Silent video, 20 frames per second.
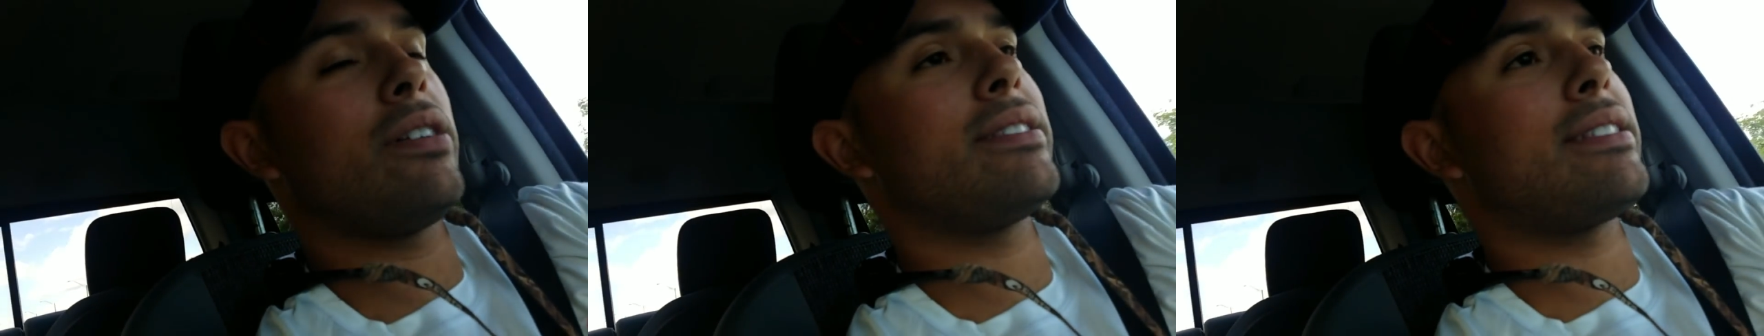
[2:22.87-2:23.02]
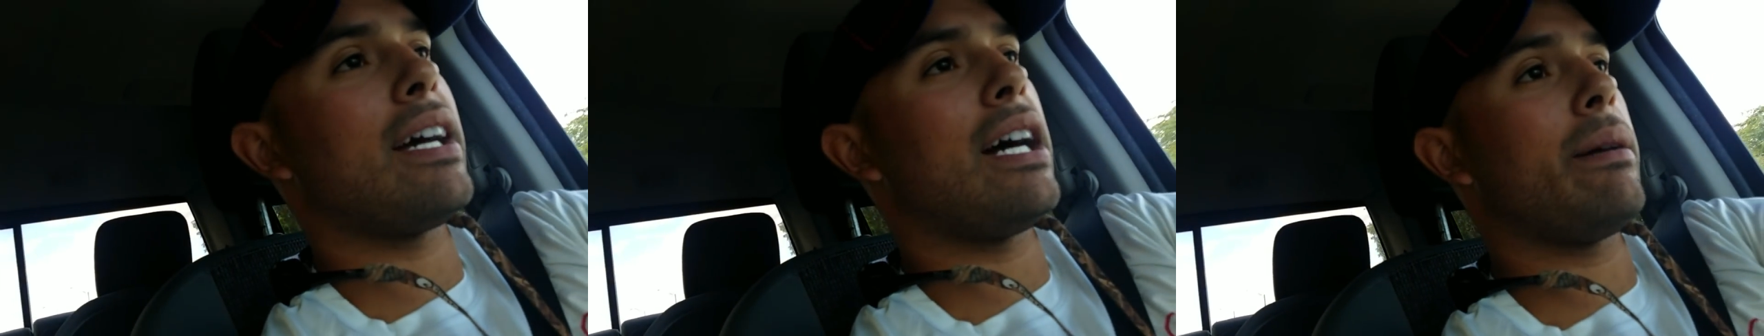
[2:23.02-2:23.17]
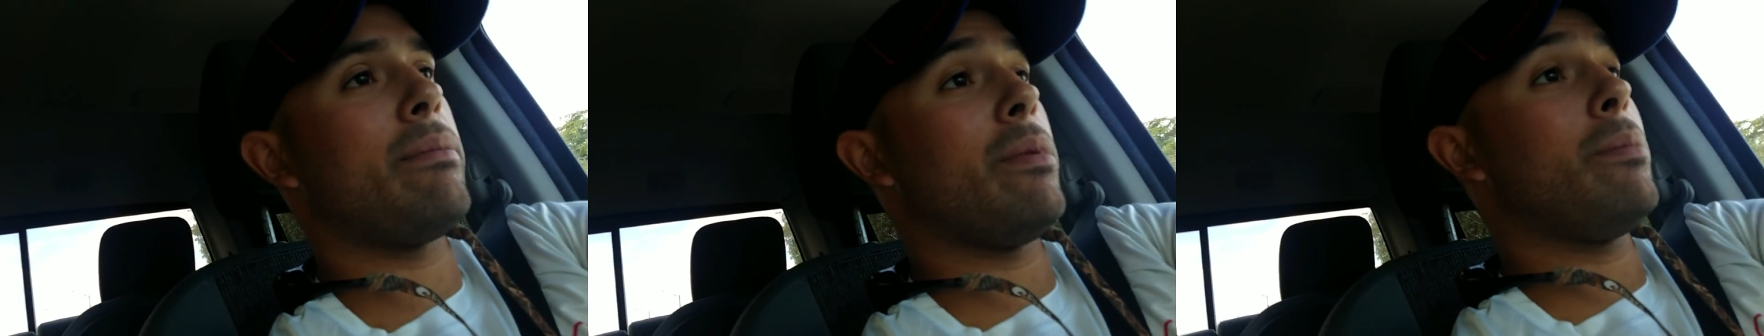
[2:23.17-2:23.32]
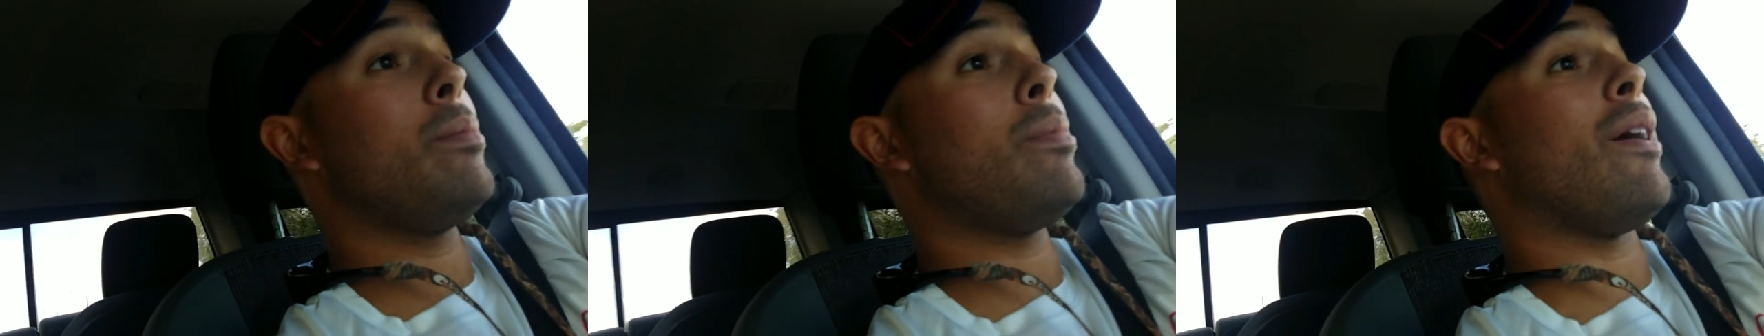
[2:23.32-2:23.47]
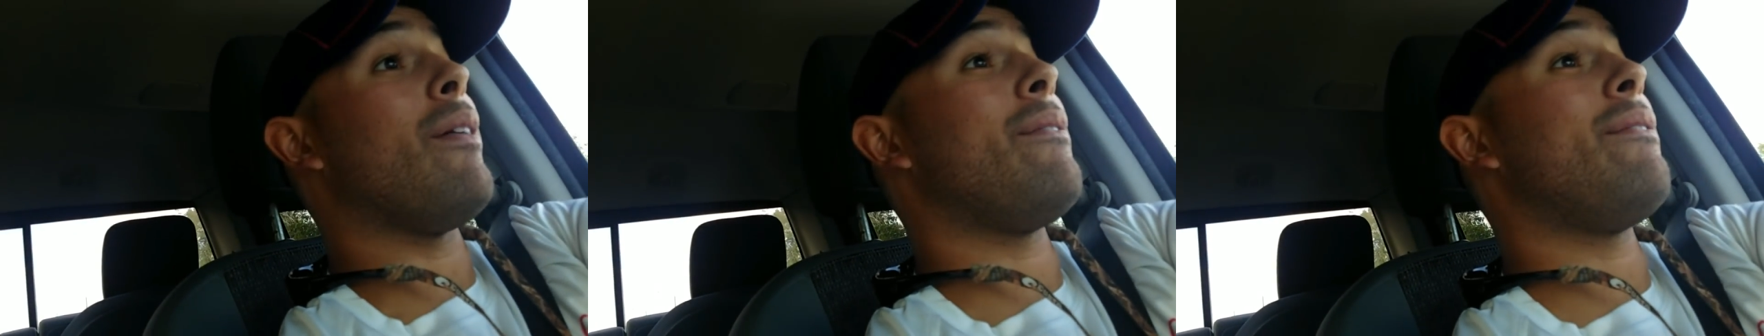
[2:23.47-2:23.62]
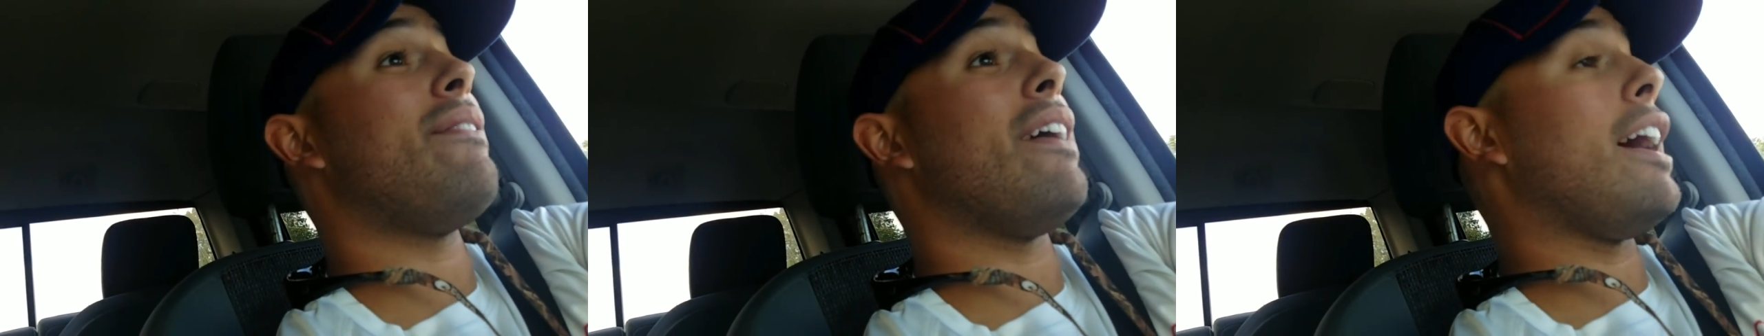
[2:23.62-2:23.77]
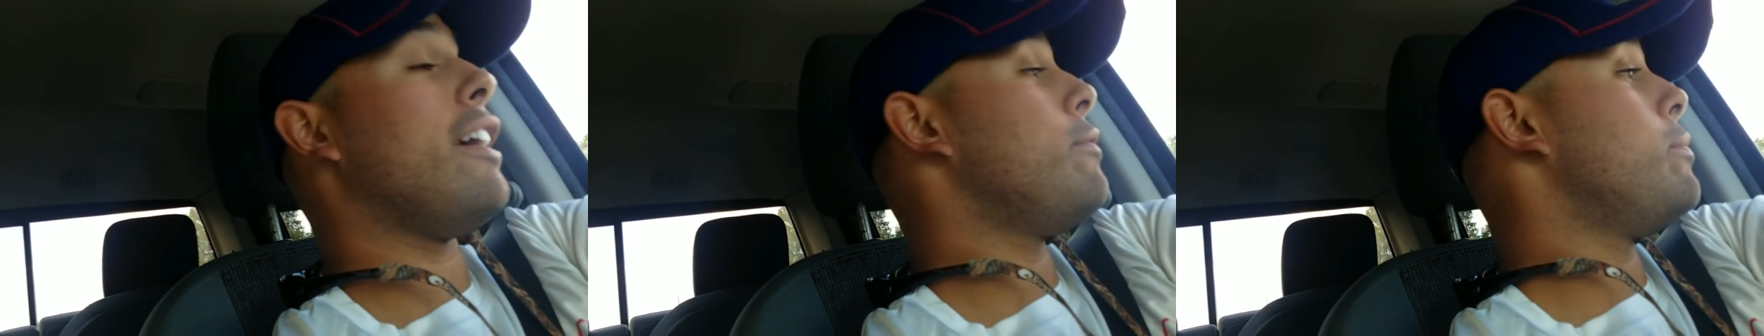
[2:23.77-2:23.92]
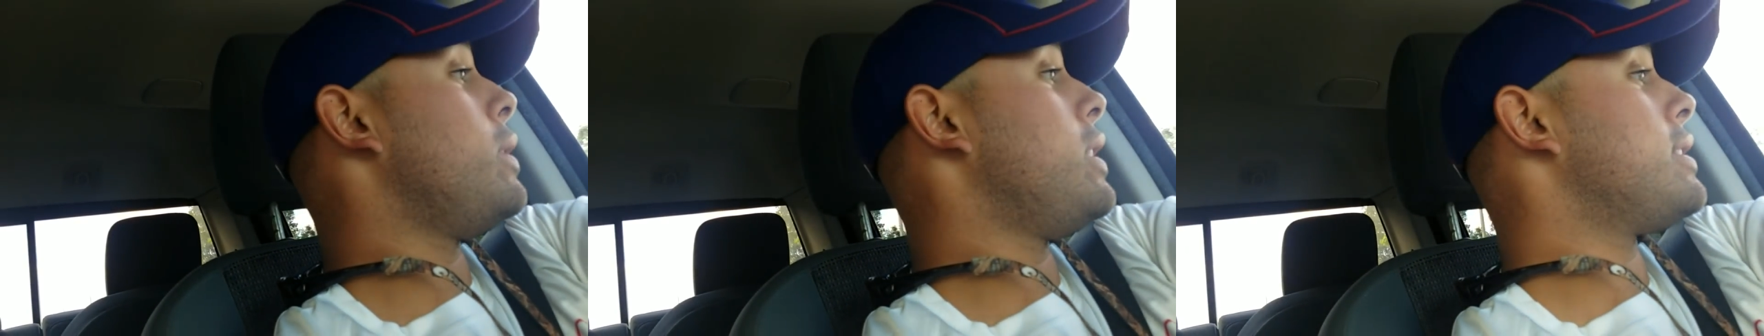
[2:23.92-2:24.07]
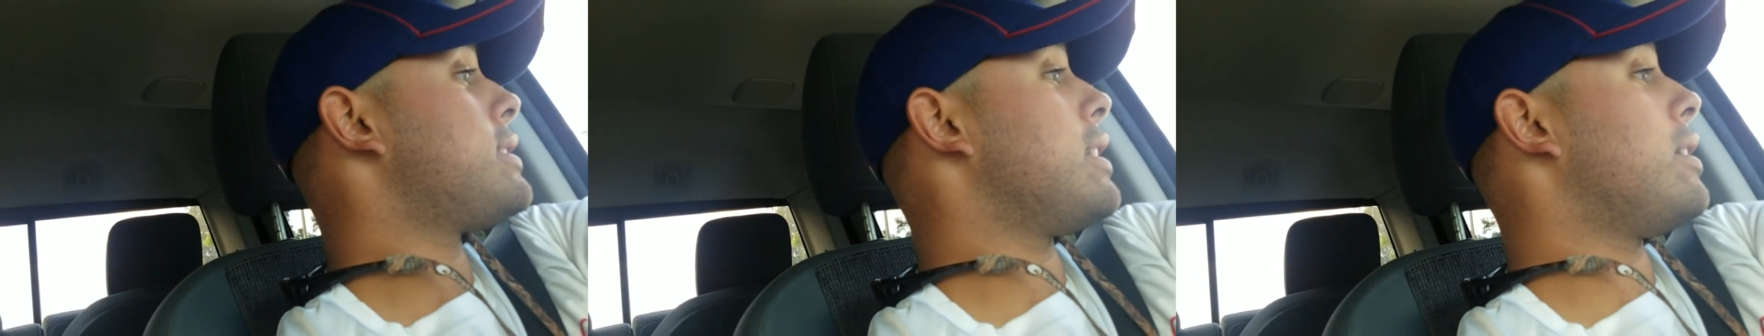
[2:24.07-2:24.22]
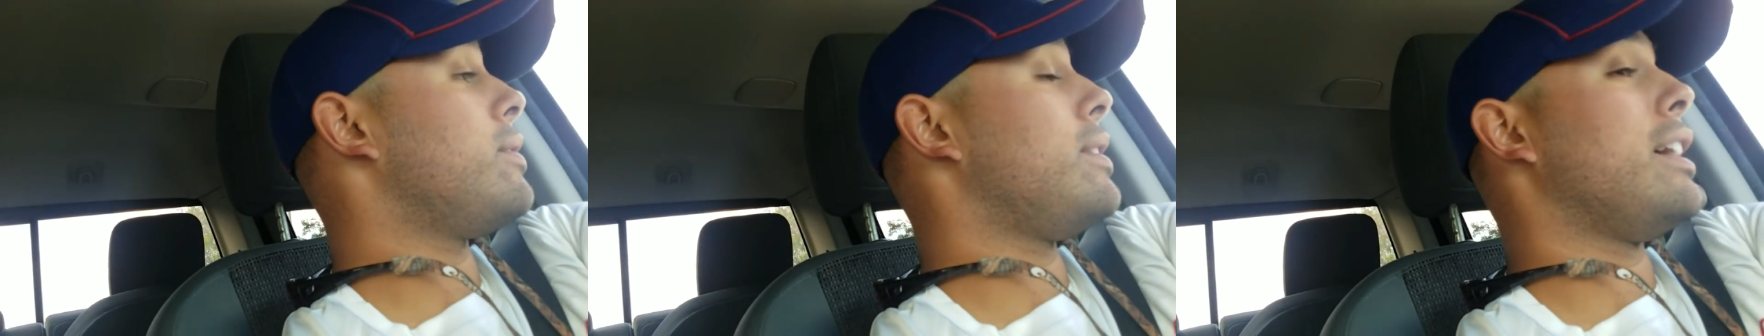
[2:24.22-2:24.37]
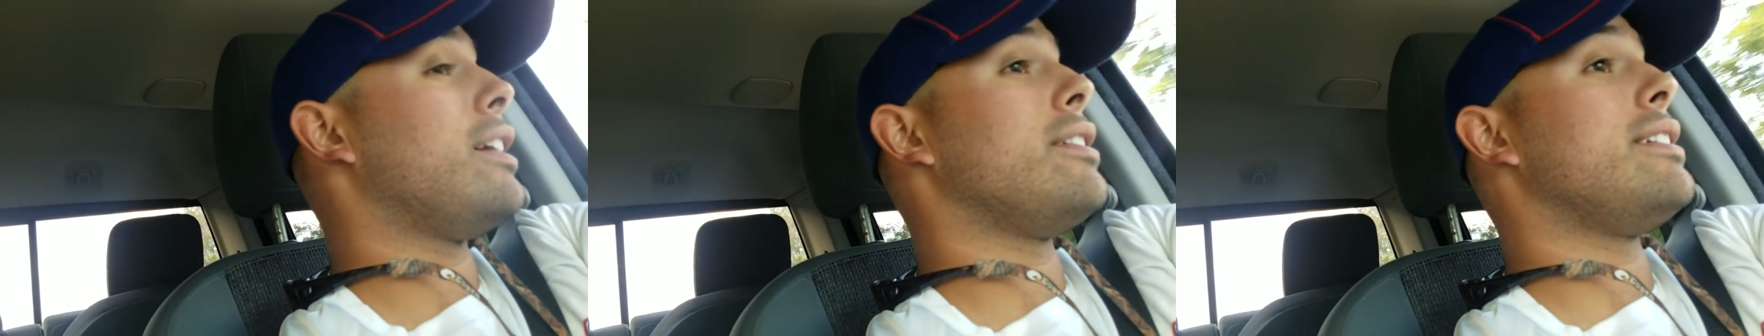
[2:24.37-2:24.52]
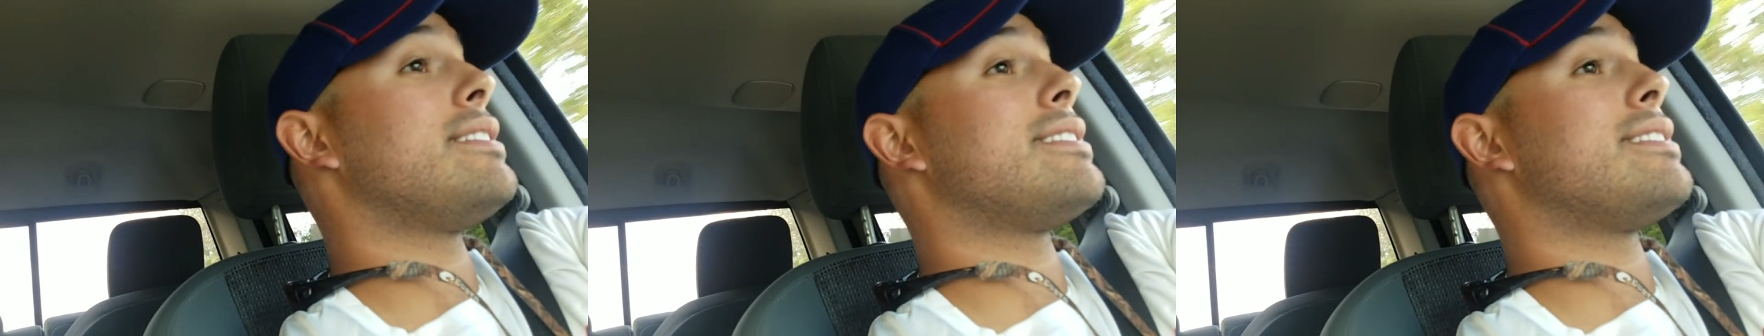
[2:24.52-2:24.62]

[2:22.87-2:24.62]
on time. I'm about five minutes out now.